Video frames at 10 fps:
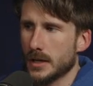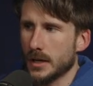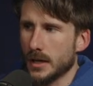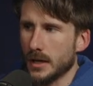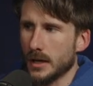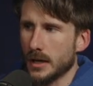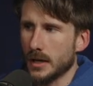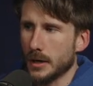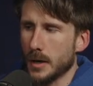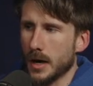
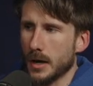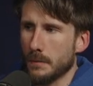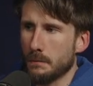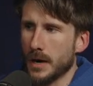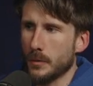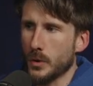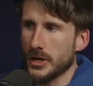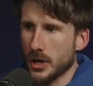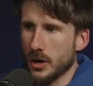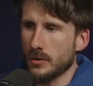Uh, but
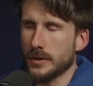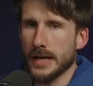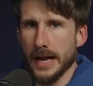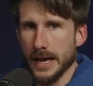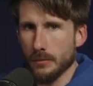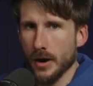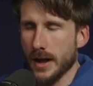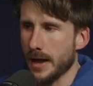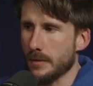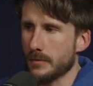we know that
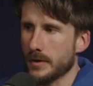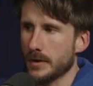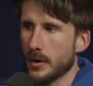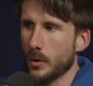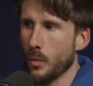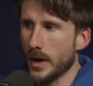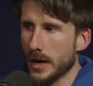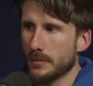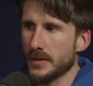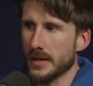Abraham went
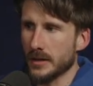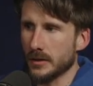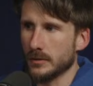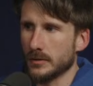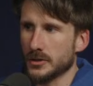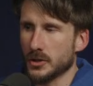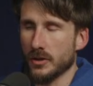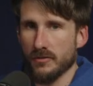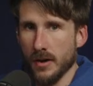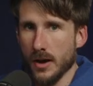up the hill. So
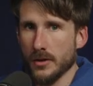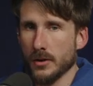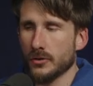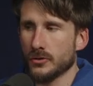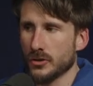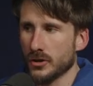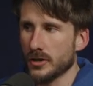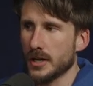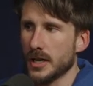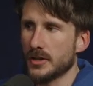the father
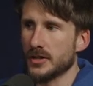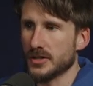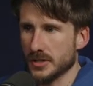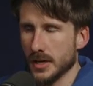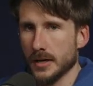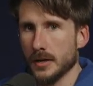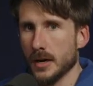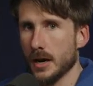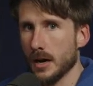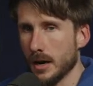took the son
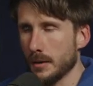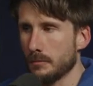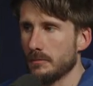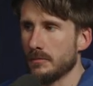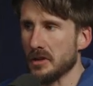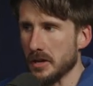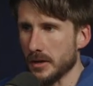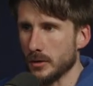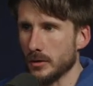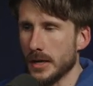up the
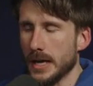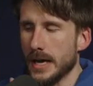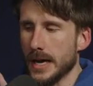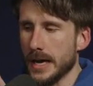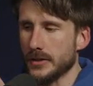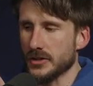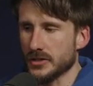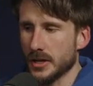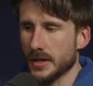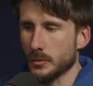hill, and the
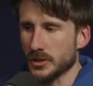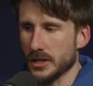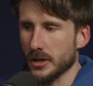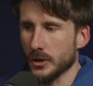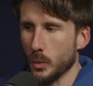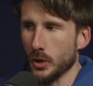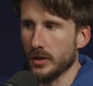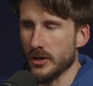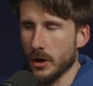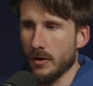son was carrying the wood
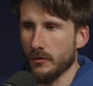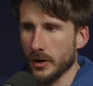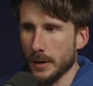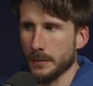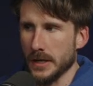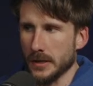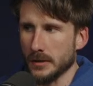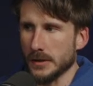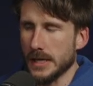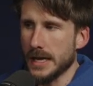of the offering up the
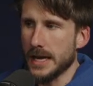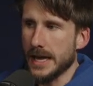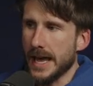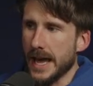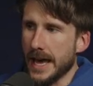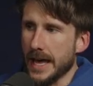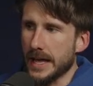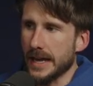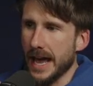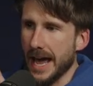hill.
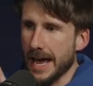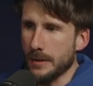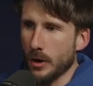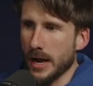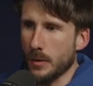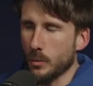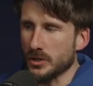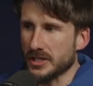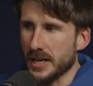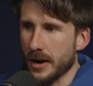And Abraham
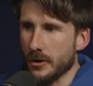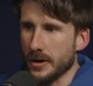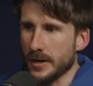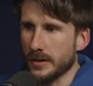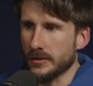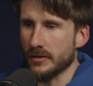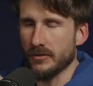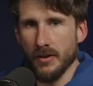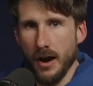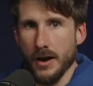was carrying the
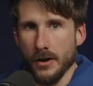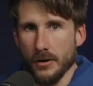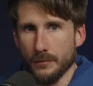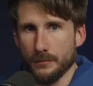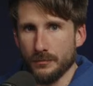fire.